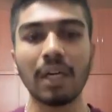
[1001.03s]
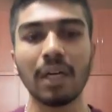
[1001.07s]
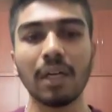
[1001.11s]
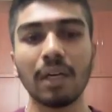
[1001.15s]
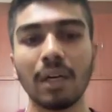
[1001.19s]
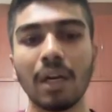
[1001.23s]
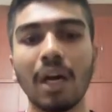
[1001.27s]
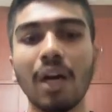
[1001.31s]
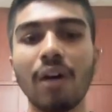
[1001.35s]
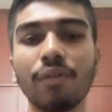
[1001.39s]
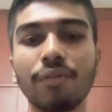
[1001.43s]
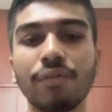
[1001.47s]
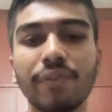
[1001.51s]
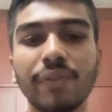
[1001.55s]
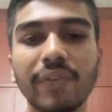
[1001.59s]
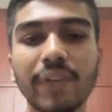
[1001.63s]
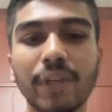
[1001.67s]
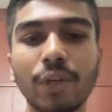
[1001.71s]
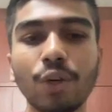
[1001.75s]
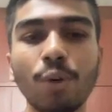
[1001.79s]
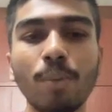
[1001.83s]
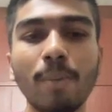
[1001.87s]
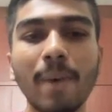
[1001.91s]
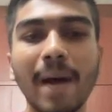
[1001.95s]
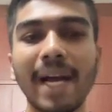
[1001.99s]
Now if we
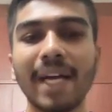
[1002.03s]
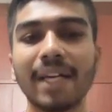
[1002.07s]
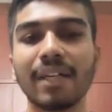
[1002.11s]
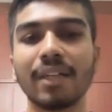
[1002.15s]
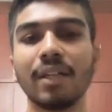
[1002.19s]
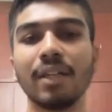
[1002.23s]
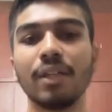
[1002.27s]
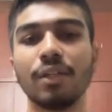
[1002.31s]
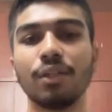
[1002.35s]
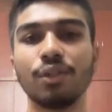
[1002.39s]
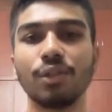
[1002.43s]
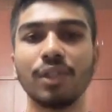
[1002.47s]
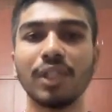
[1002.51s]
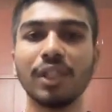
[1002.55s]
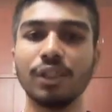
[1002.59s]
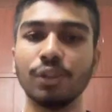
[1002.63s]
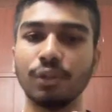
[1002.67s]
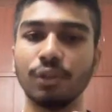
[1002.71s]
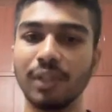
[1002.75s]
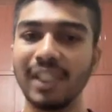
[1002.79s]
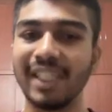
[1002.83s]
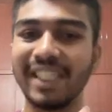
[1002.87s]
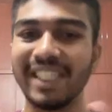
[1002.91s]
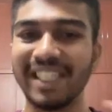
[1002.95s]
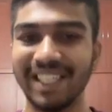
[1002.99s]
go back to the
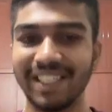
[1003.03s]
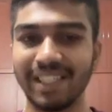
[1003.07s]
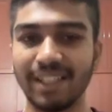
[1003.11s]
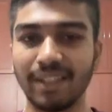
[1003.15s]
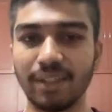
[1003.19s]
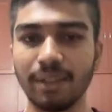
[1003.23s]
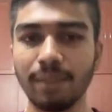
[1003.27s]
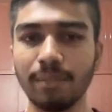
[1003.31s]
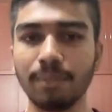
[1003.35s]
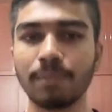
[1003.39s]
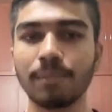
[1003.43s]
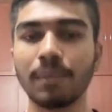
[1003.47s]
Unity editor